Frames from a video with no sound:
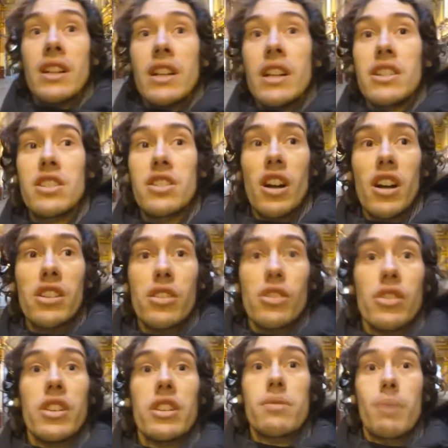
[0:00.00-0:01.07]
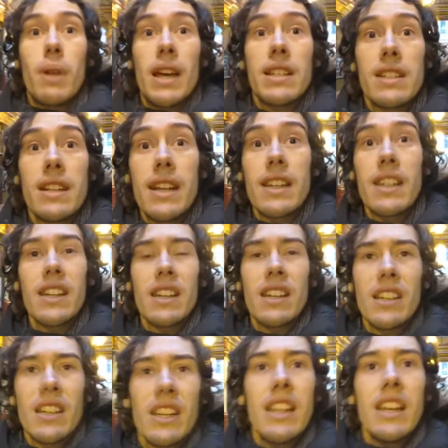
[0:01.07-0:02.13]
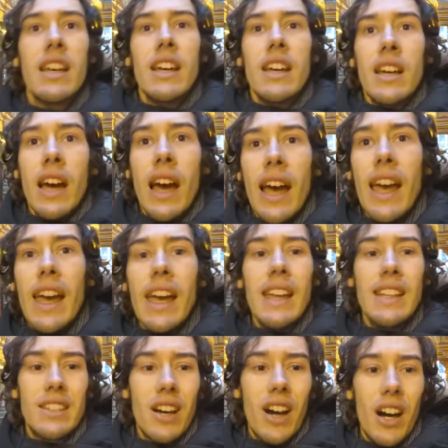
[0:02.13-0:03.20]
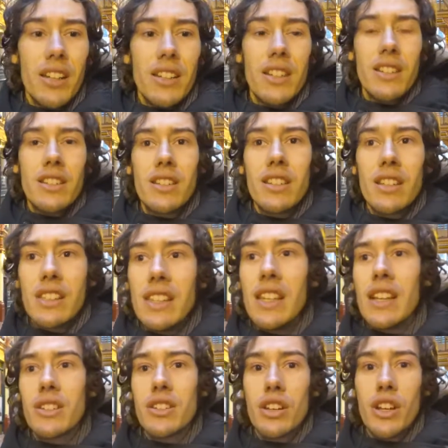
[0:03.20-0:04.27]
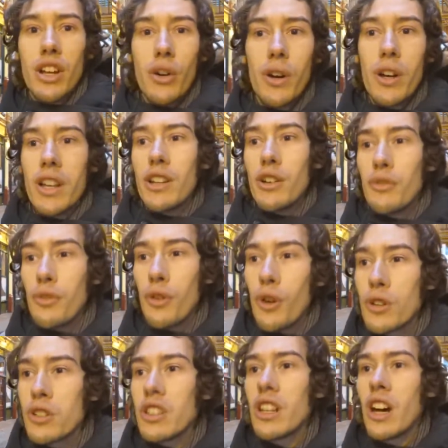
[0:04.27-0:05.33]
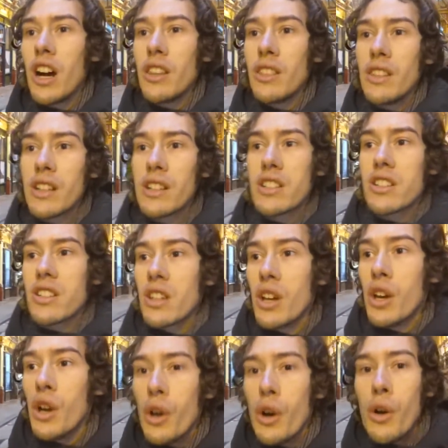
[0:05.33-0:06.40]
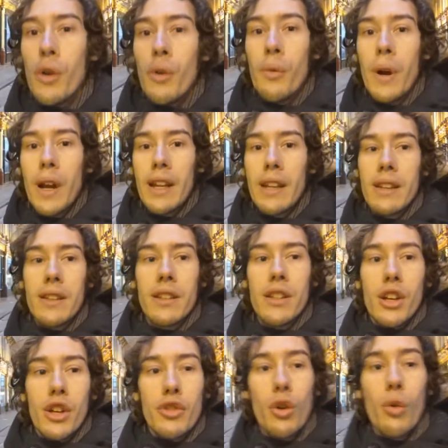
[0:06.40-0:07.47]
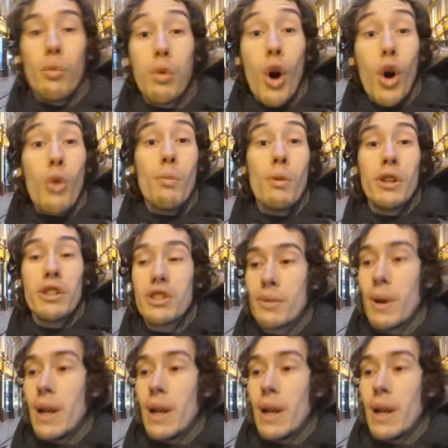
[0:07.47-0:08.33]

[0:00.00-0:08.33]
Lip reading: It started on this place like 800 years ago, in the 1300s, when the Romans were